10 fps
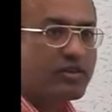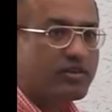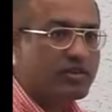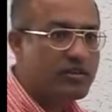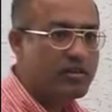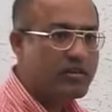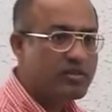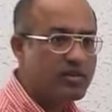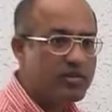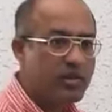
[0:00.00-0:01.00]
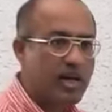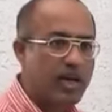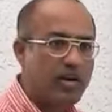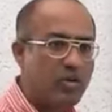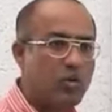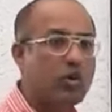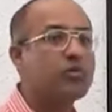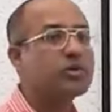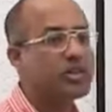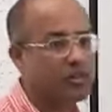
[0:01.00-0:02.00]
is only
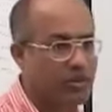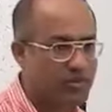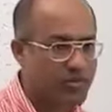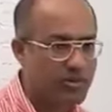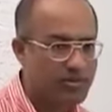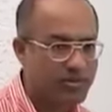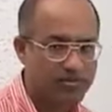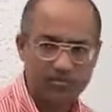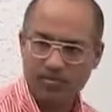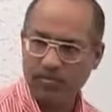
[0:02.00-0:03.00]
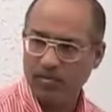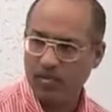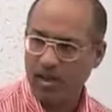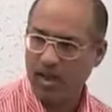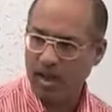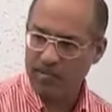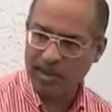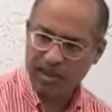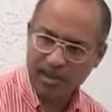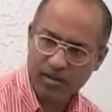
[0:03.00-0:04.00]
potential space. Am
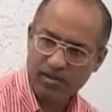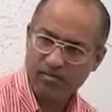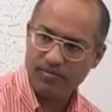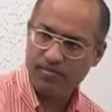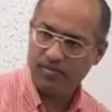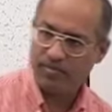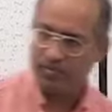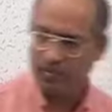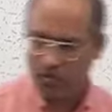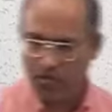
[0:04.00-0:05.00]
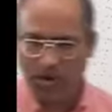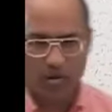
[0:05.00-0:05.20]
I clear? No